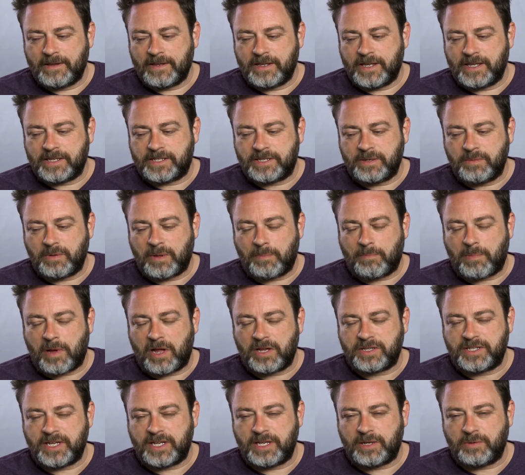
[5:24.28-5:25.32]
it seemed that
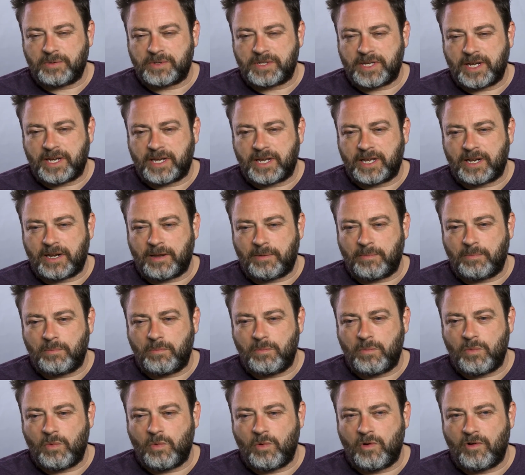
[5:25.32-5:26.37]
bartender was taking up
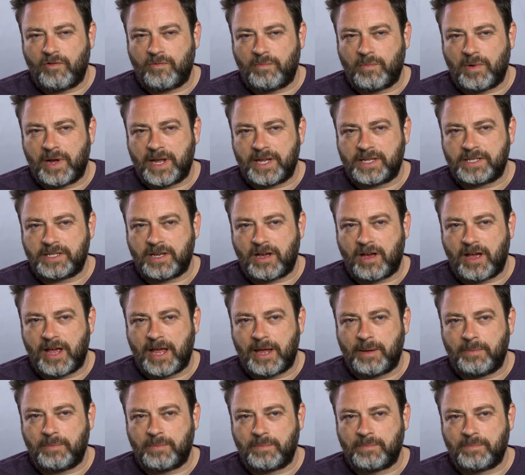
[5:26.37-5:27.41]
more of my
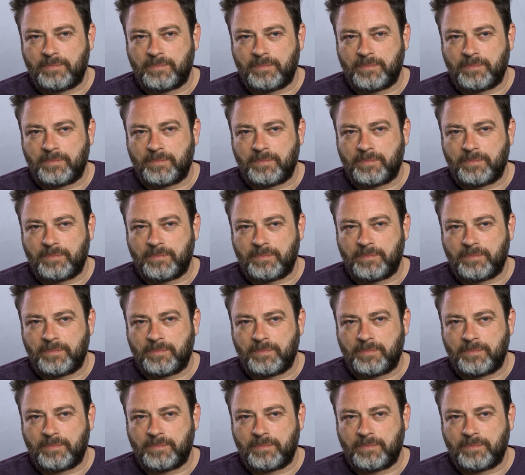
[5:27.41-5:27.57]
time.